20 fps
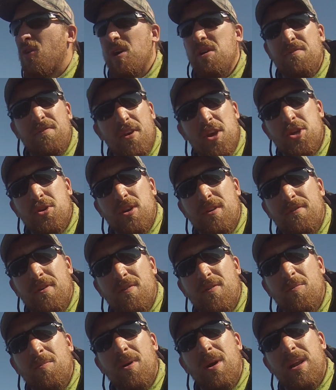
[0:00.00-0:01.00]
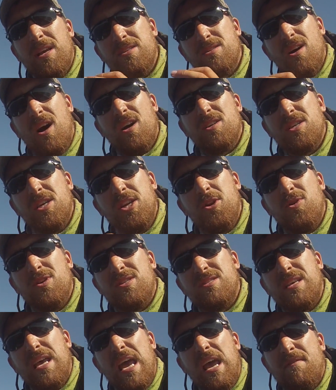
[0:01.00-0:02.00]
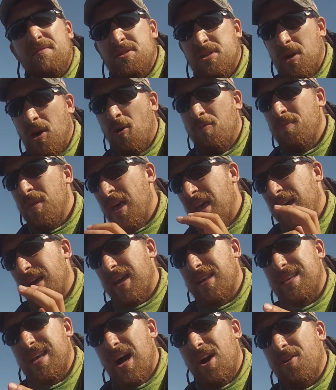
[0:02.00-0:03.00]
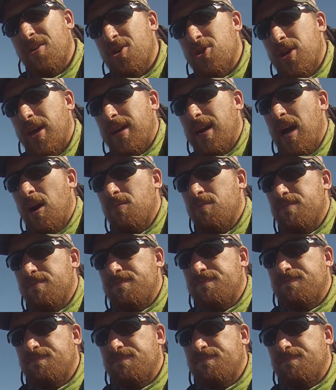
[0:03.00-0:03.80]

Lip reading: great fishery for everybody as long as you do it safe. So get down here and check it out.